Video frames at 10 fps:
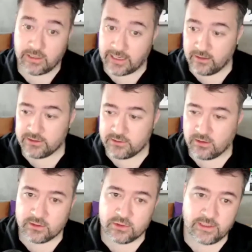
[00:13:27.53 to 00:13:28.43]
analyze
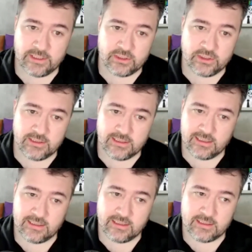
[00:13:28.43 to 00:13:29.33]
login duration,
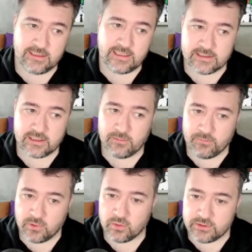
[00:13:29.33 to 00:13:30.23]
the desktop
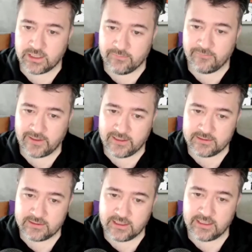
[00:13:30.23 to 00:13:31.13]
load time
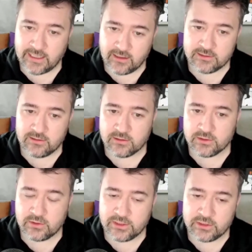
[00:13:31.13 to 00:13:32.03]
phase in analyze
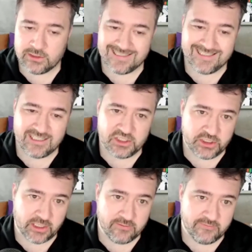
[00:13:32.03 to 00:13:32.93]
login duration is the
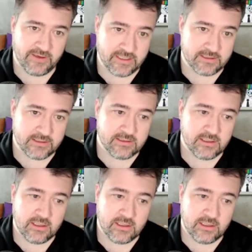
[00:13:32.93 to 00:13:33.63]
shell phase.